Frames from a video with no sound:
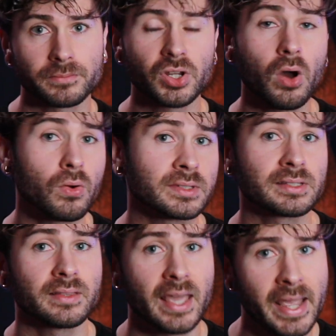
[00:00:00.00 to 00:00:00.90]
tones
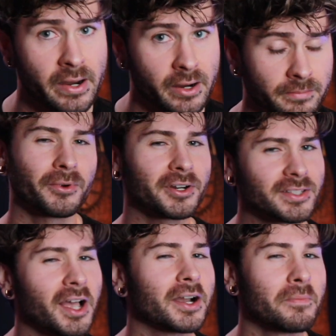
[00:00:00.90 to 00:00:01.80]
to the hair. We're going to
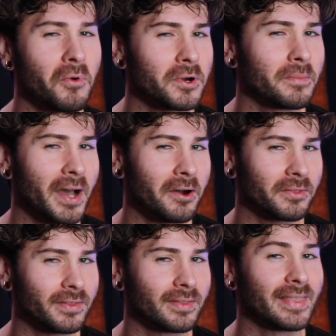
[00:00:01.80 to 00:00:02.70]
talk more
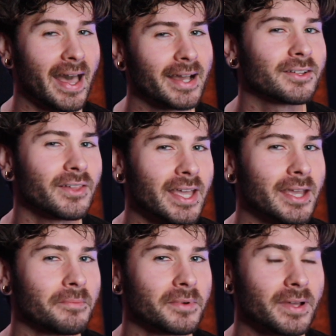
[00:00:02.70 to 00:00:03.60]
about that
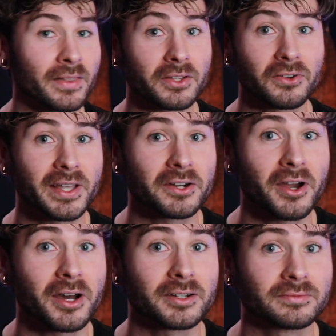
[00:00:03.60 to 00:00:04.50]
claim a little later
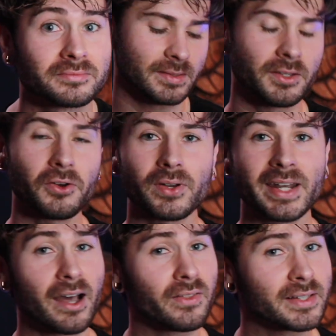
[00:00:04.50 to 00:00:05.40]
on. So
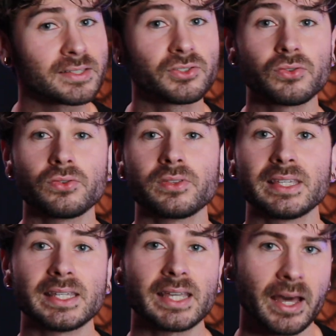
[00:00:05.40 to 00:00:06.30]
now let's do
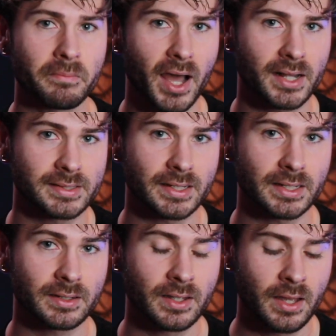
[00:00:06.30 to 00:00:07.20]
the
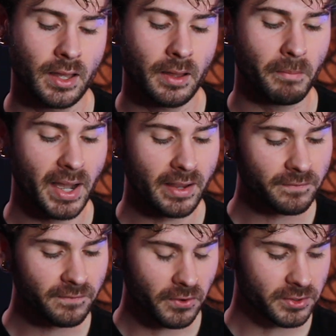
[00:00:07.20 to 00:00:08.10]
unboxing. My
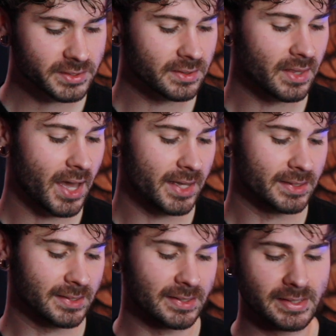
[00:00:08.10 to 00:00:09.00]
first thought
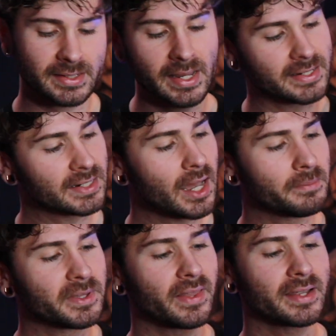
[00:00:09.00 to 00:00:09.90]
is it did
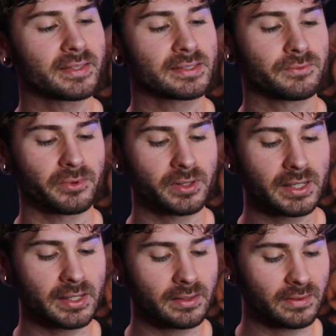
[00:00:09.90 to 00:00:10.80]
come in like this
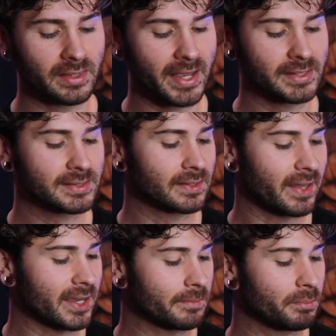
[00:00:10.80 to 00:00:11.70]
really nice
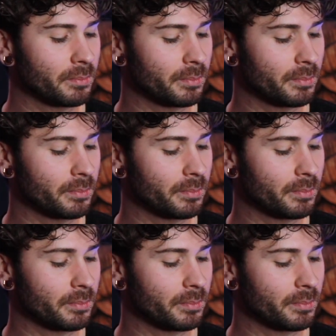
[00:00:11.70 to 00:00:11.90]
like